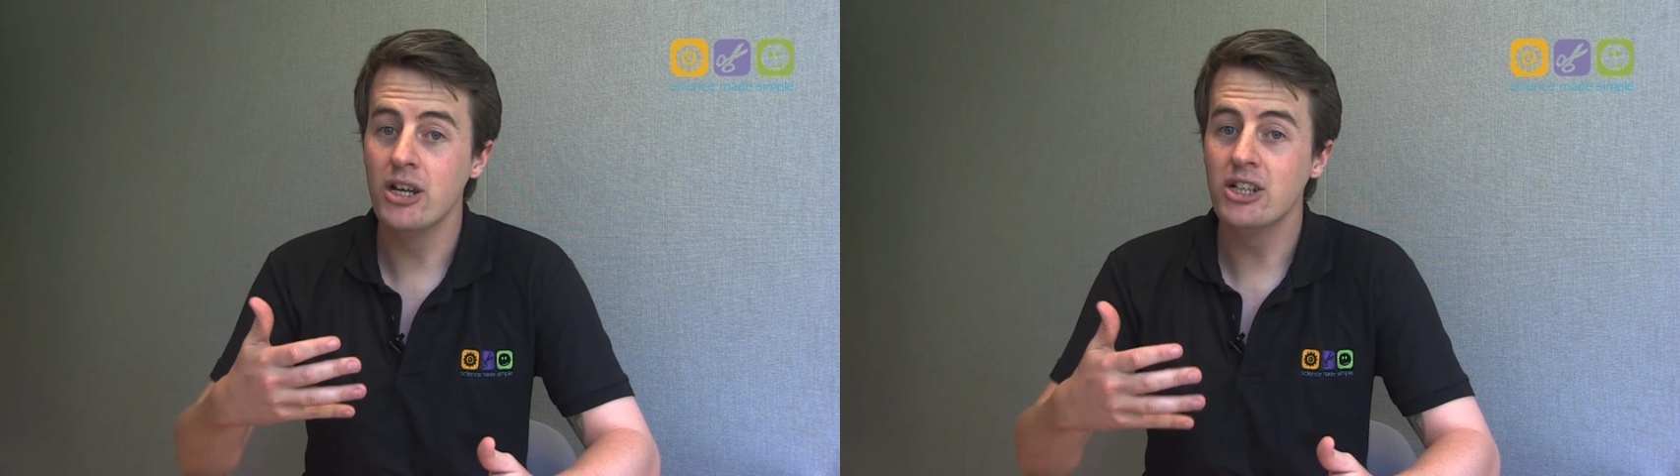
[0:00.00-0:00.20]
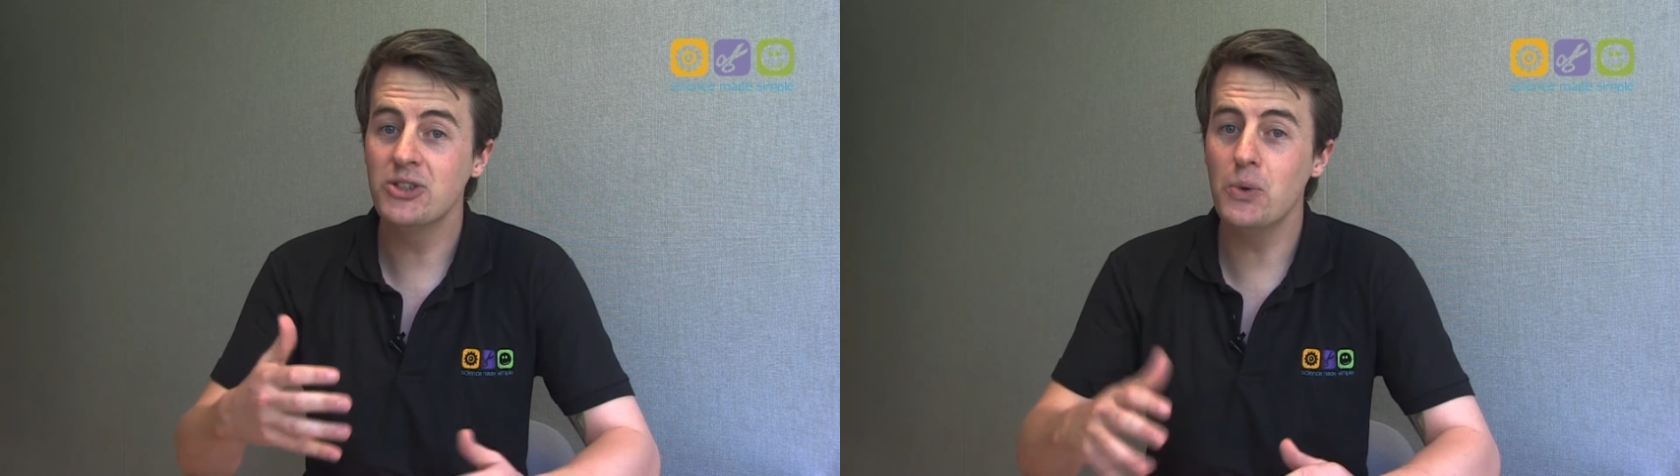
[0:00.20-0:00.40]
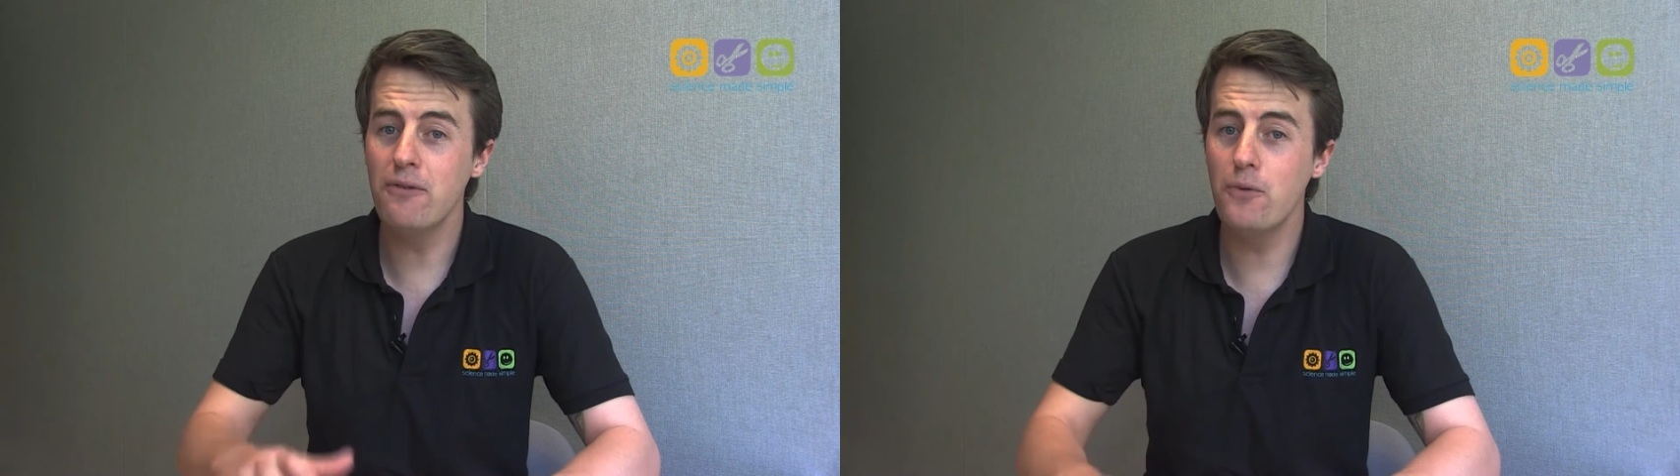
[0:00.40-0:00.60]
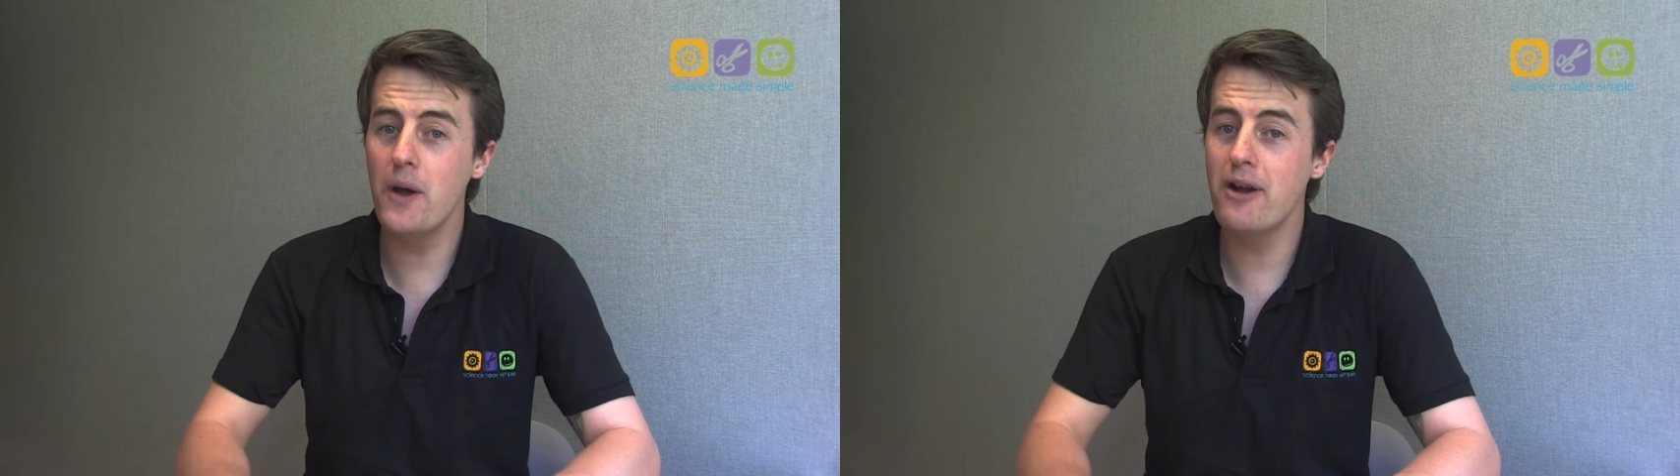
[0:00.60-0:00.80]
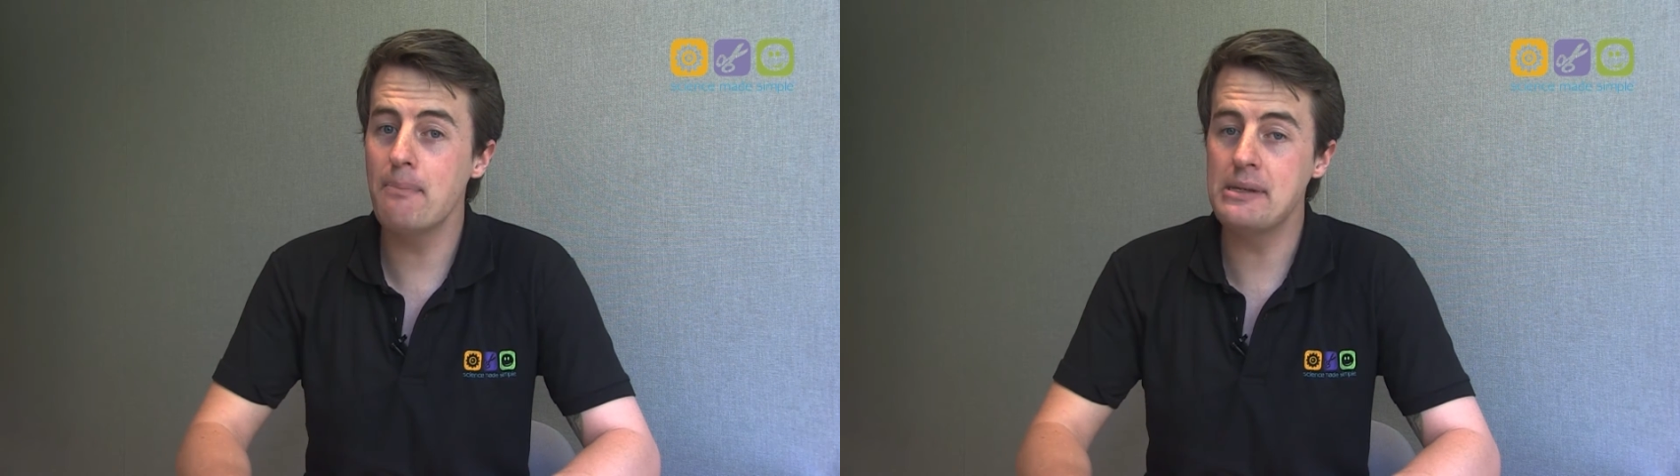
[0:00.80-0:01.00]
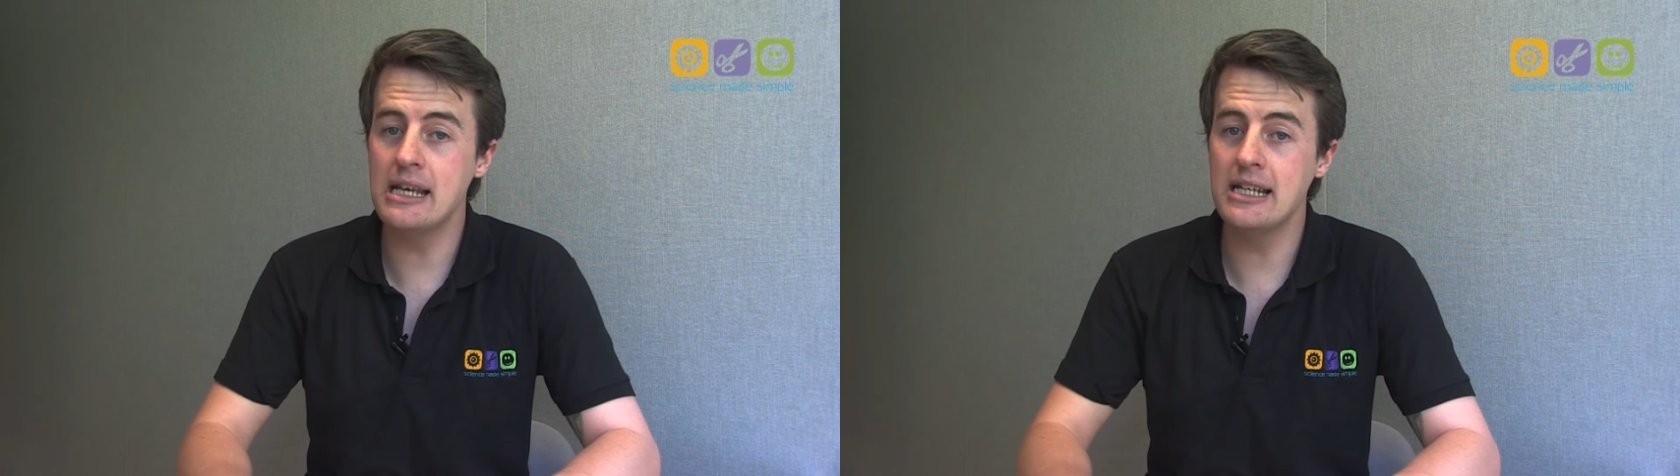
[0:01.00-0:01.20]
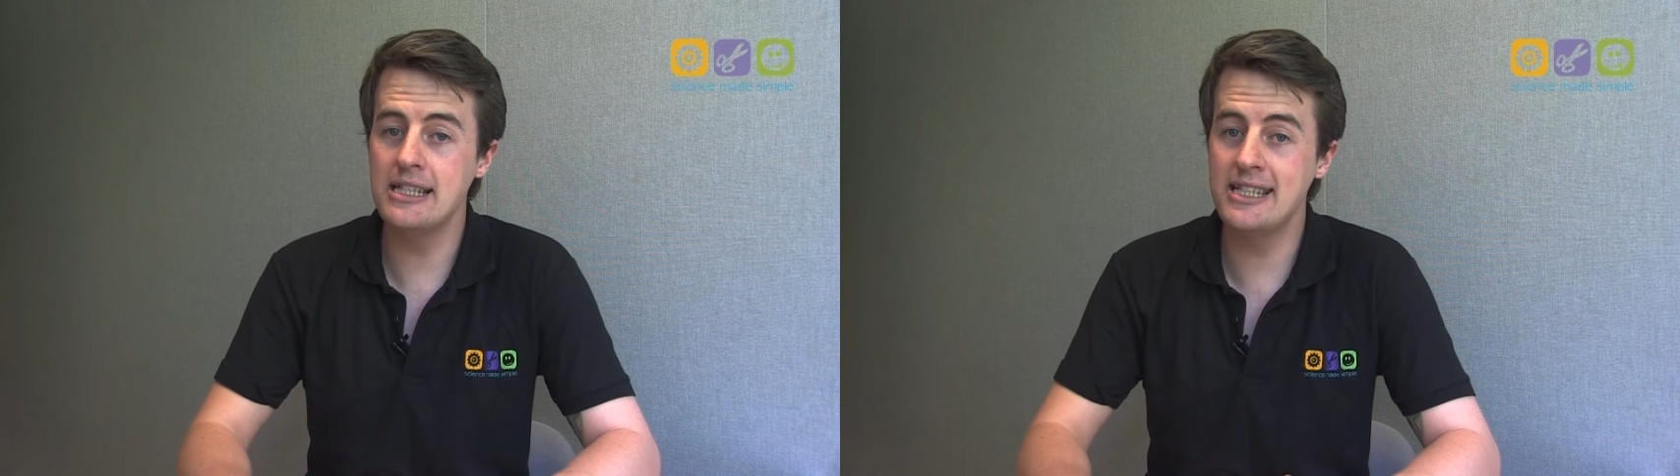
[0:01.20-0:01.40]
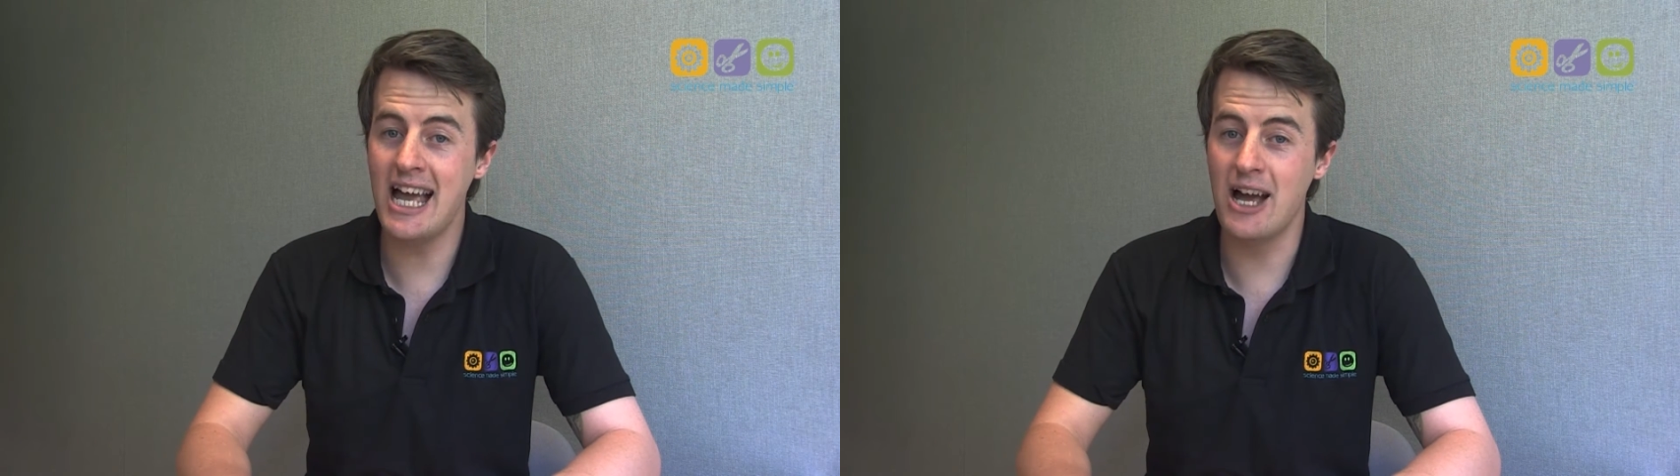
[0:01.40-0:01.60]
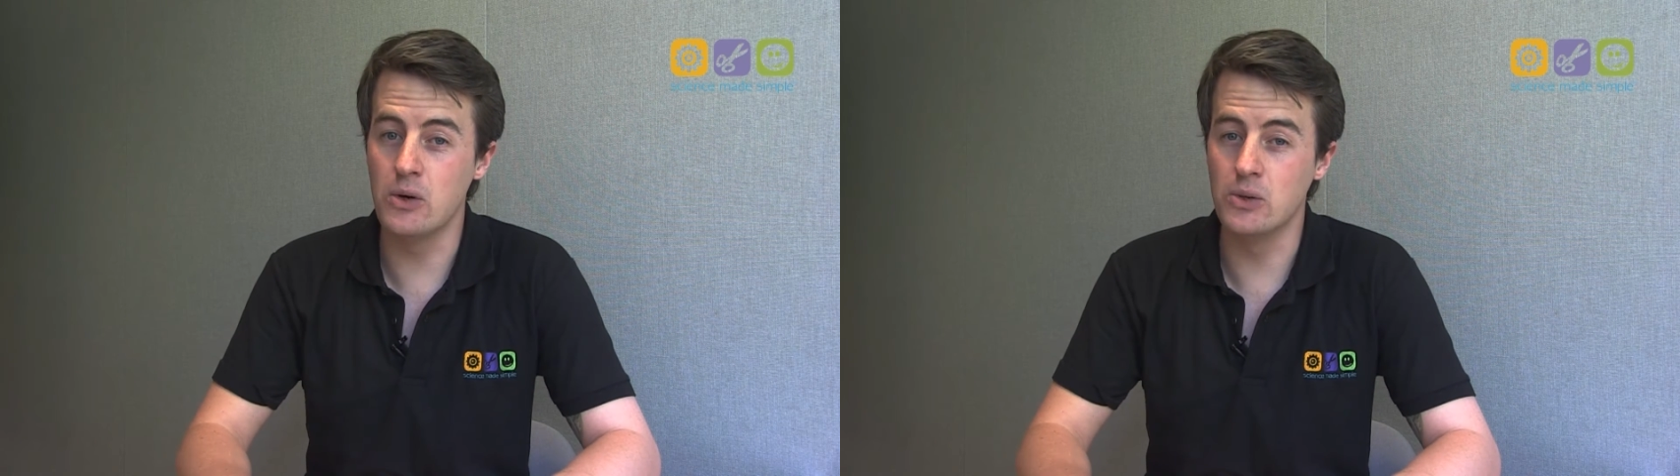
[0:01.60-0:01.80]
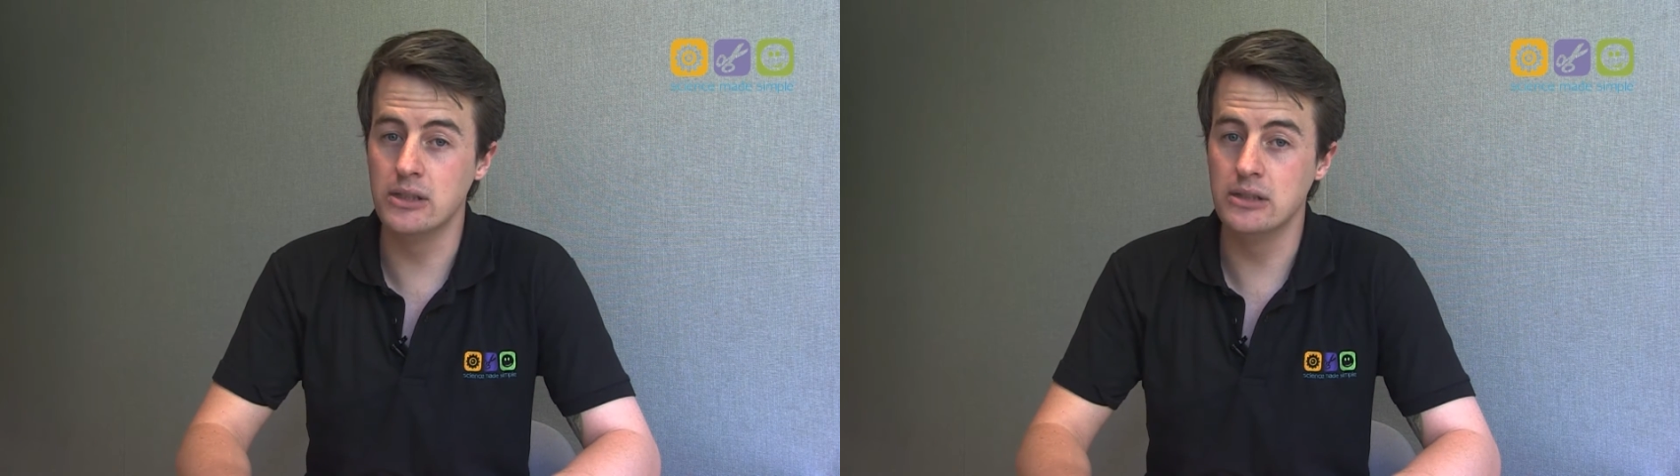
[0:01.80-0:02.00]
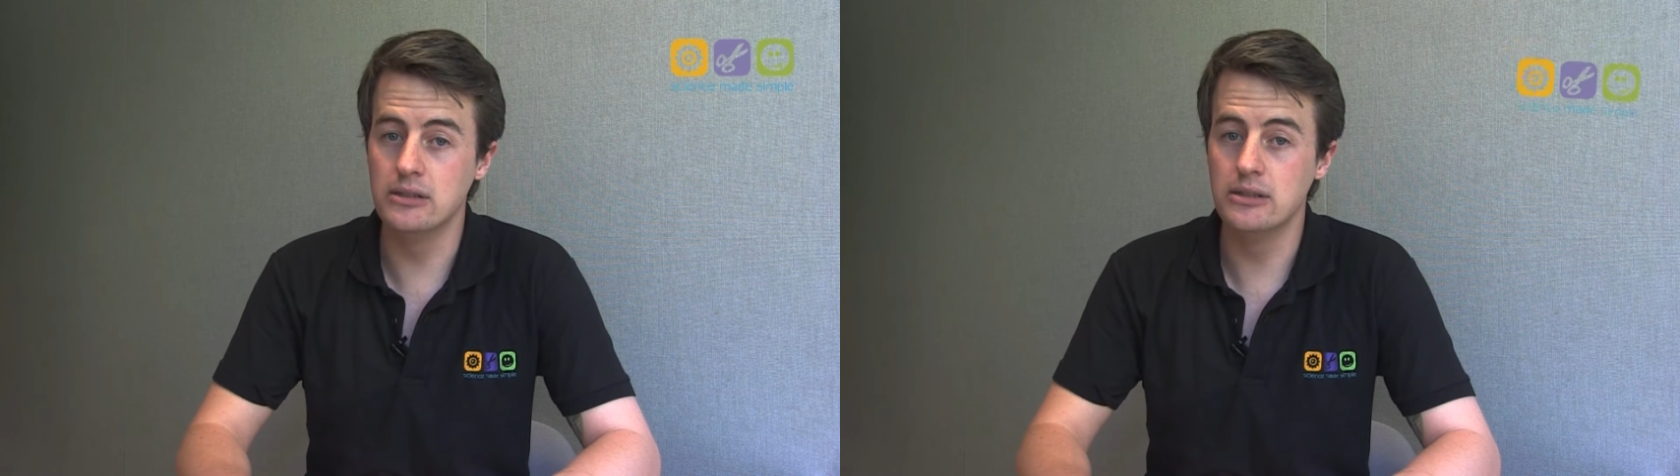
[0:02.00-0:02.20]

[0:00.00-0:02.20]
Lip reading: So if we're upside down,